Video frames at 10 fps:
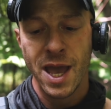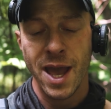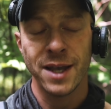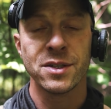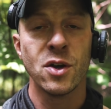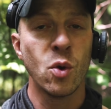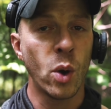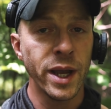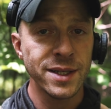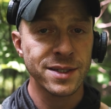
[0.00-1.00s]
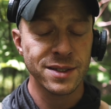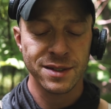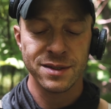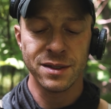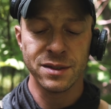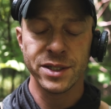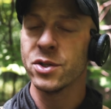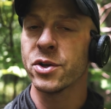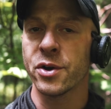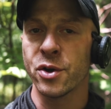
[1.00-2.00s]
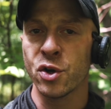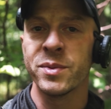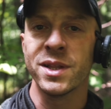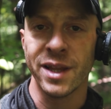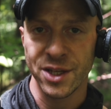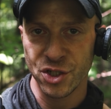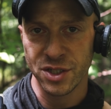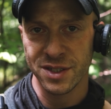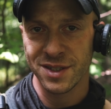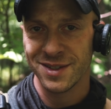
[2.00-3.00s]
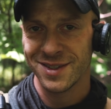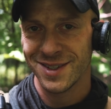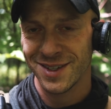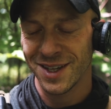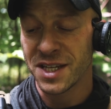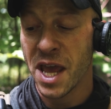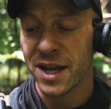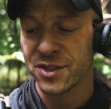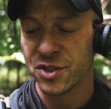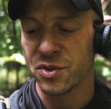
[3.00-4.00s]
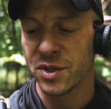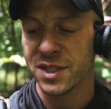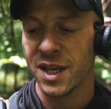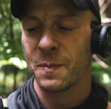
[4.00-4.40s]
has quite the little urban legend attached to it.